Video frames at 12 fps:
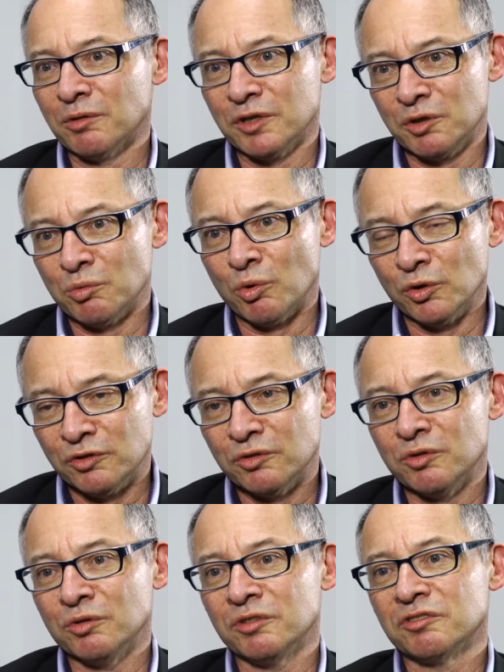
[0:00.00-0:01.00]
What you want
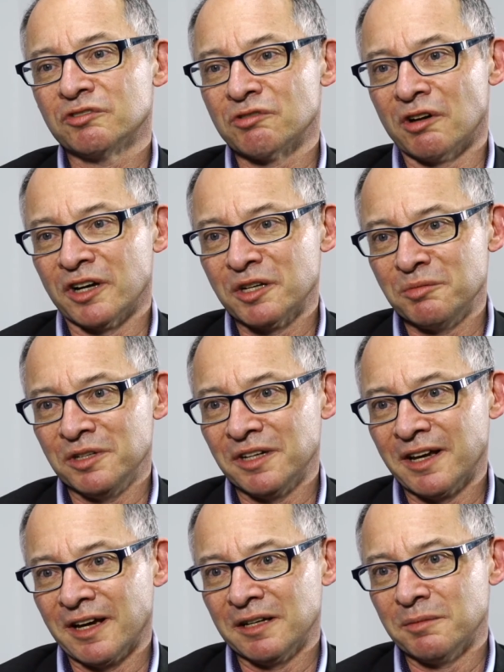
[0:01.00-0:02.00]
to do is to try and
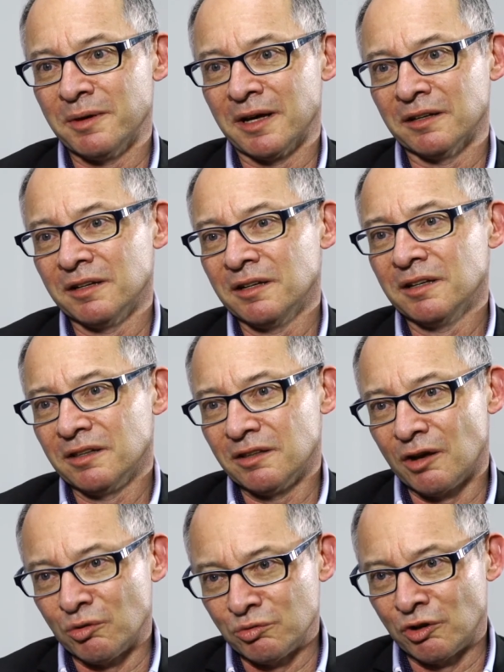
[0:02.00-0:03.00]
communicate about
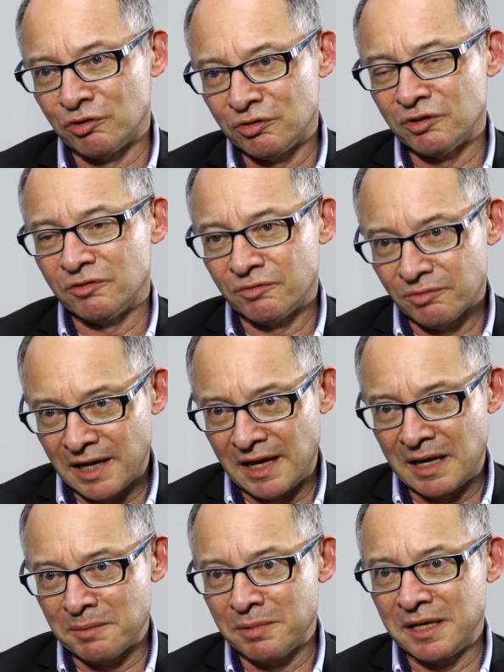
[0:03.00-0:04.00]
the whole notion of
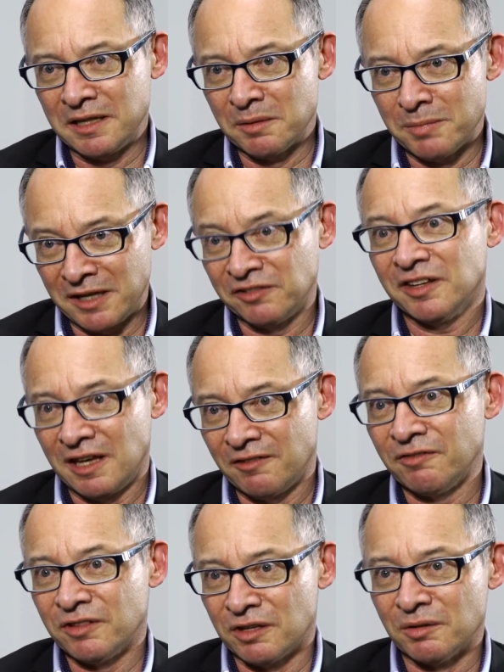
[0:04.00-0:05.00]
care being the best care
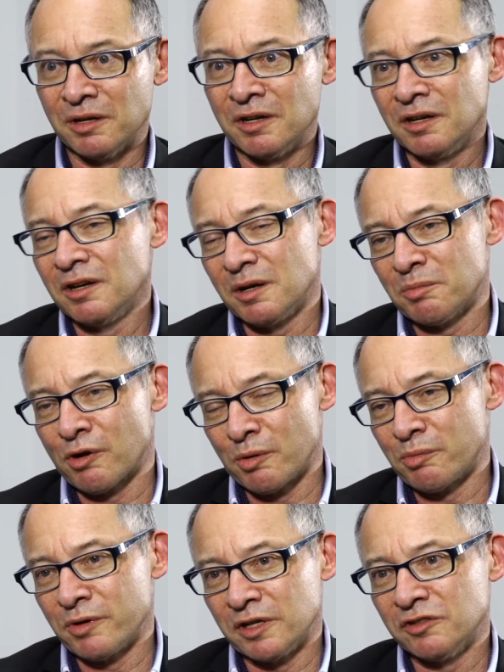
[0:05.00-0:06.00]
for the
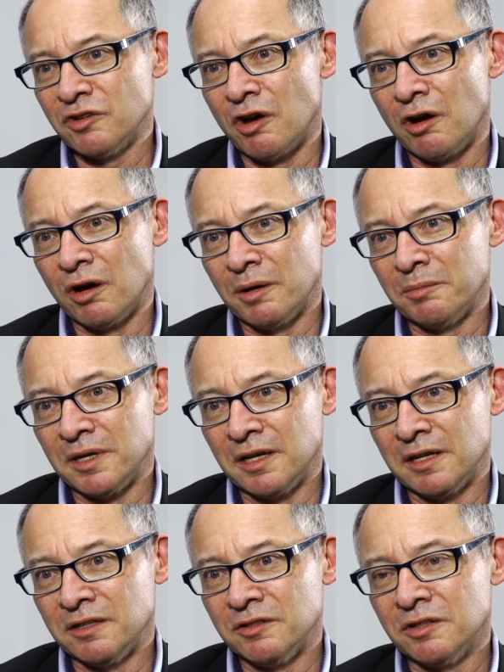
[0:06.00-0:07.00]
appropriate time.
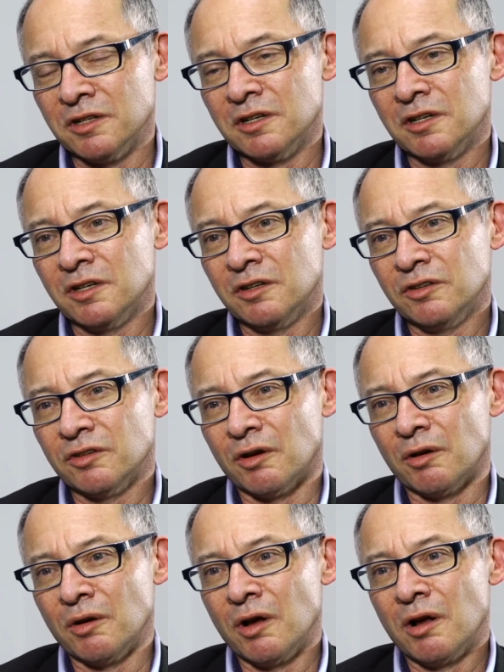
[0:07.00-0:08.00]
And
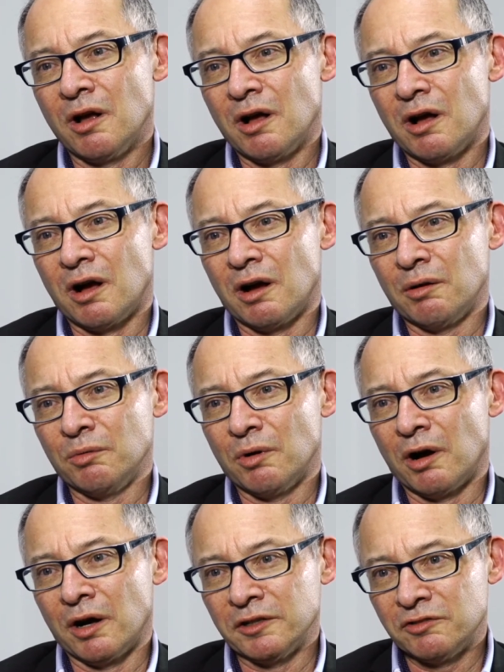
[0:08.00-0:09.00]
so
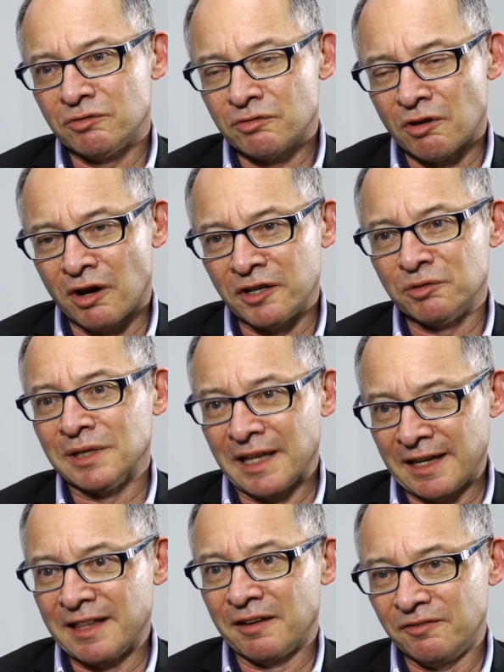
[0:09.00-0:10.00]
I try to
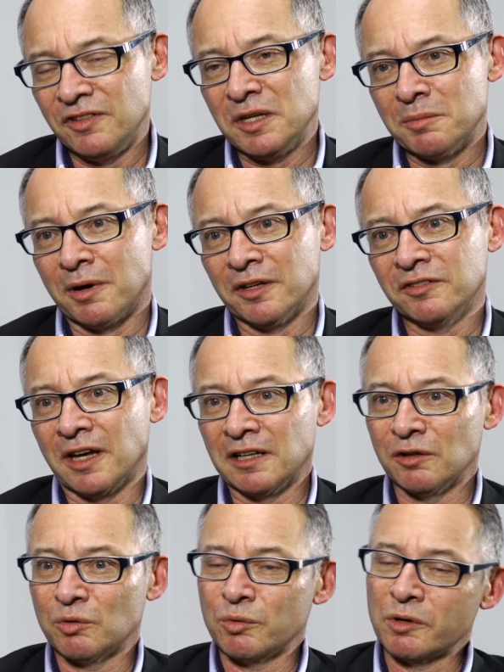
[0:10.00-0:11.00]
allay that fear by
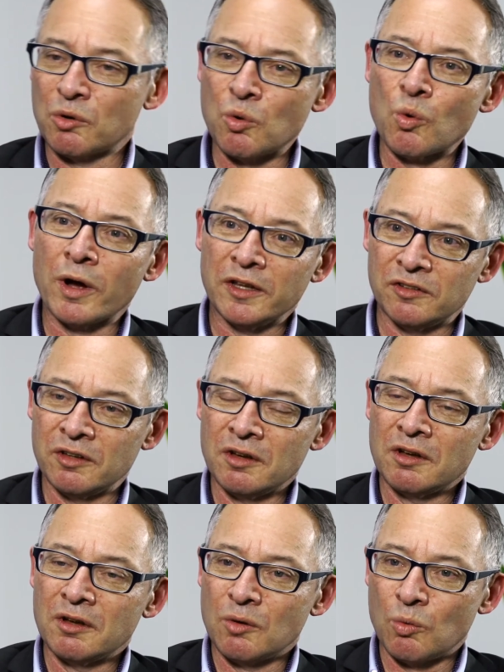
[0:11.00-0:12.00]
saying, look, we're always
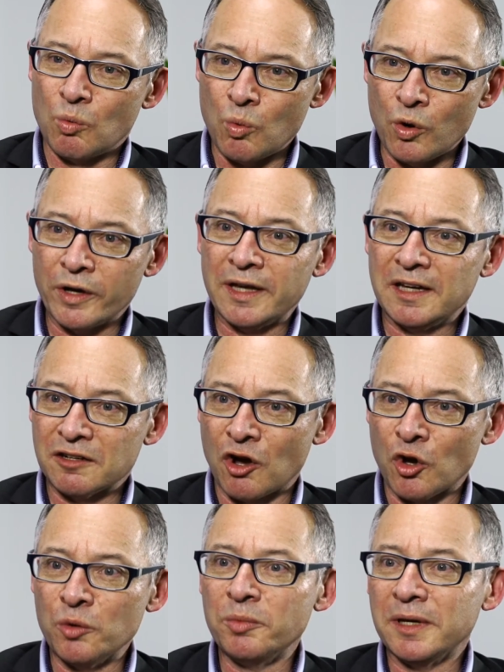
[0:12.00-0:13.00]
working and
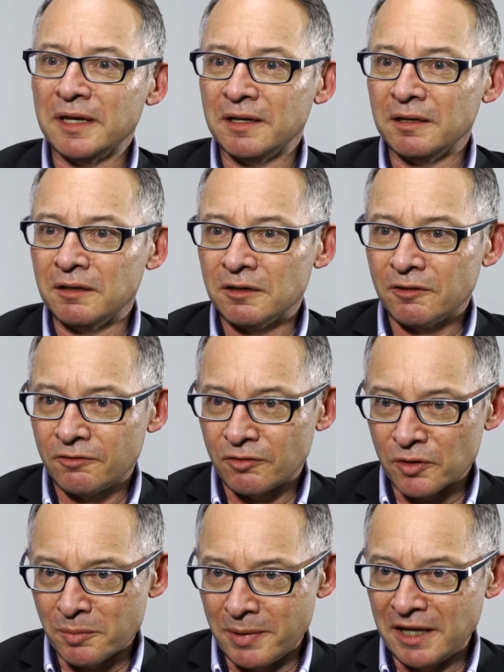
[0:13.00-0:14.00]
hoping
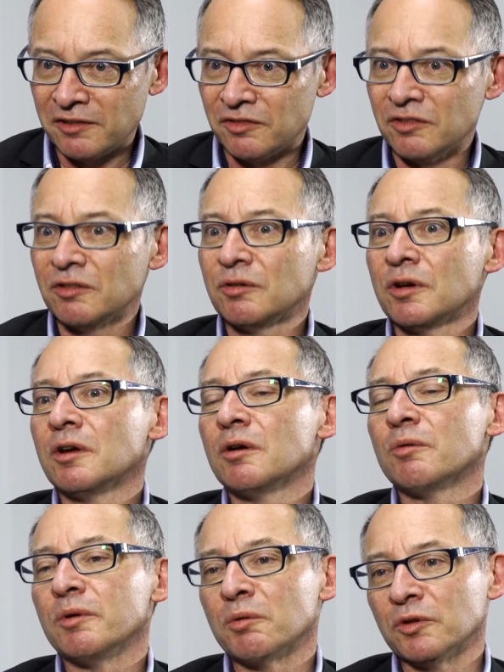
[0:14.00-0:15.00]
for the best.
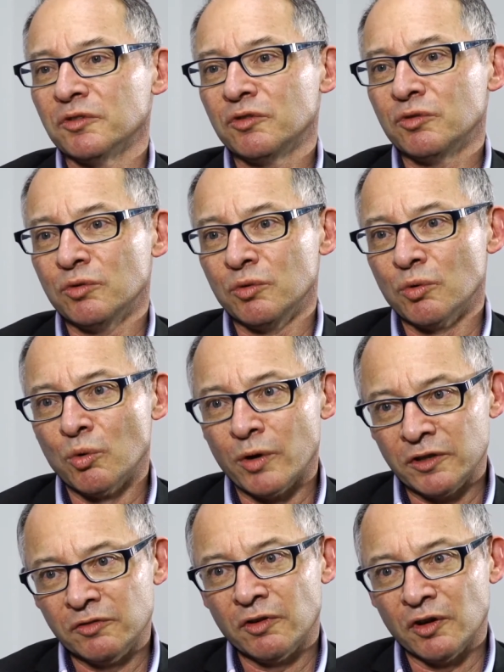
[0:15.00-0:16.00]
We want to
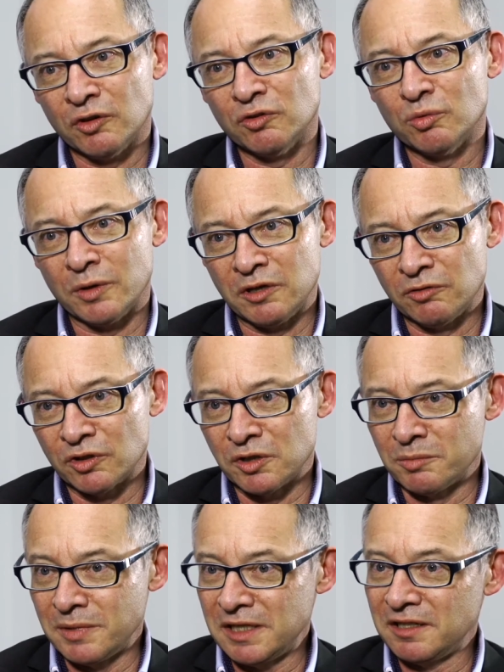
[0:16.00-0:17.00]
always focus, when you've got
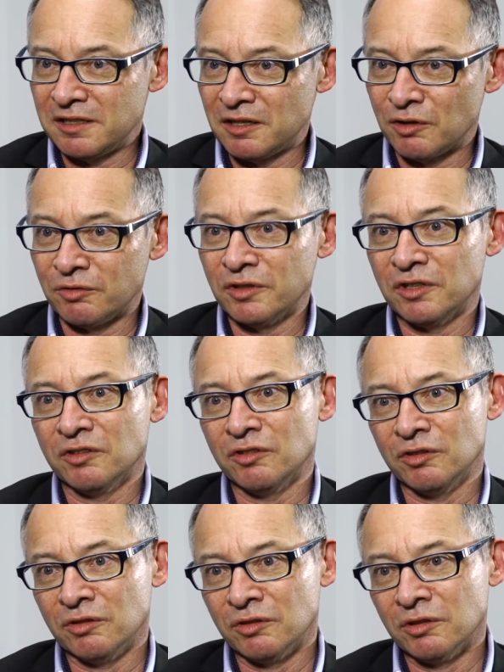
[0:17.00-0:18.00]
an immediate health
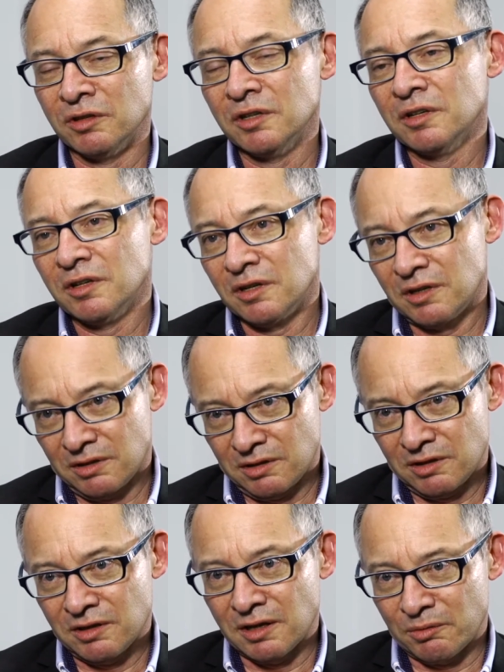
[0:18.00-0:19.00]
concern,
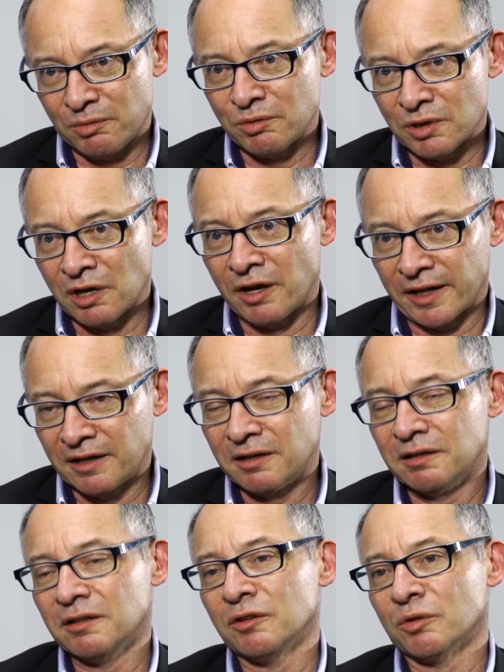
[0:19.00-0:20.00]
that we would
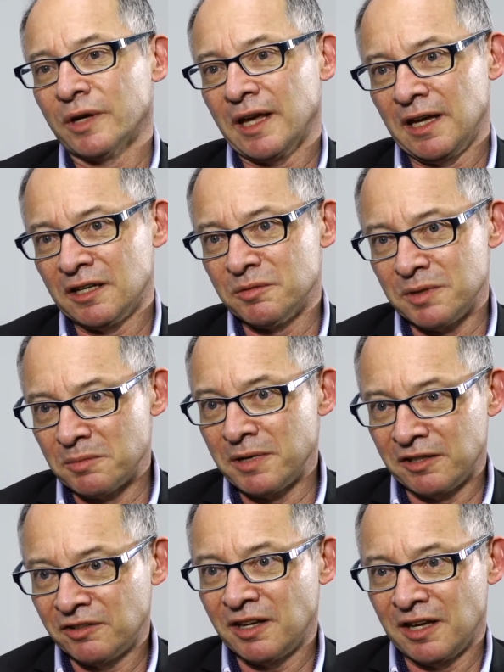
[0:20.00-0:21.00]
like your care to be the
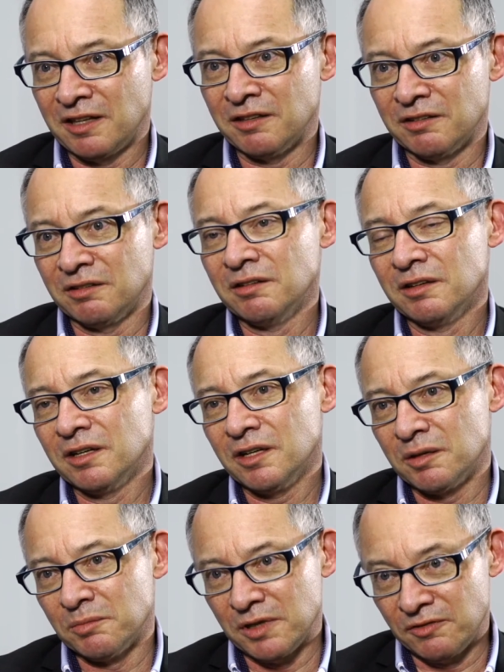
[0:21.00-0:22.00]
best care that
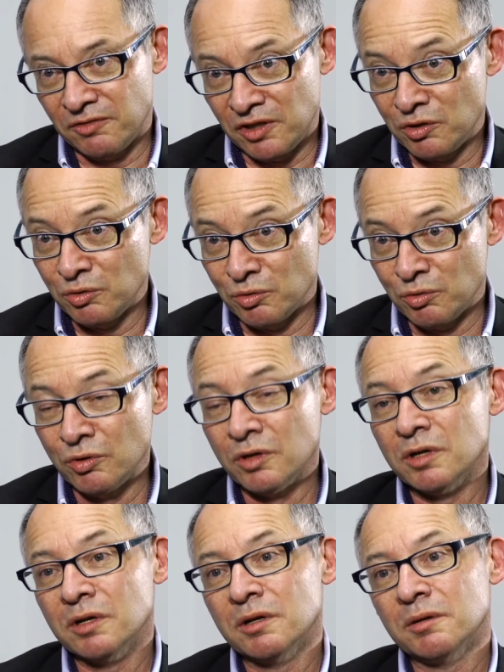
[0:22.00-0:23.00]
can be for you.
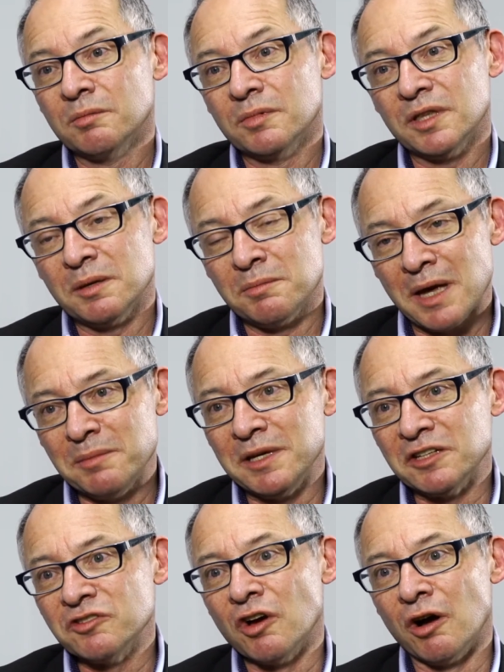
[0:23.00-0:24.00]
But there may
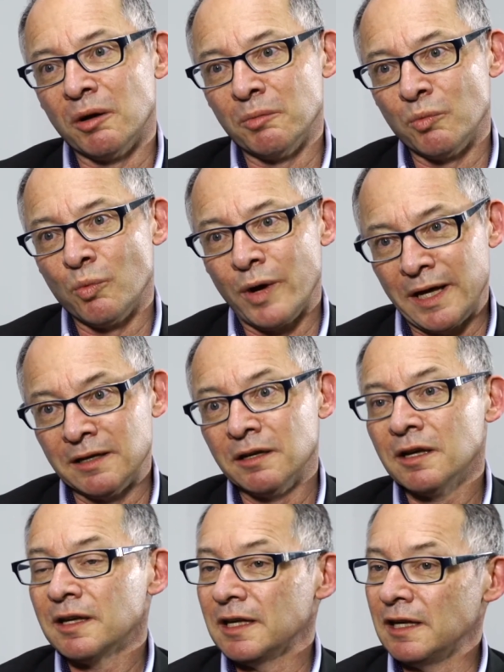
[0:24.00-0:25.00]
be a time
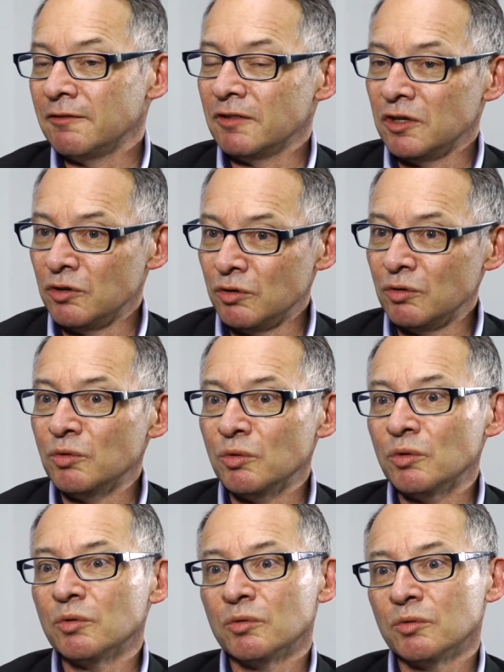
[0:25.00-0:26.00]
when either you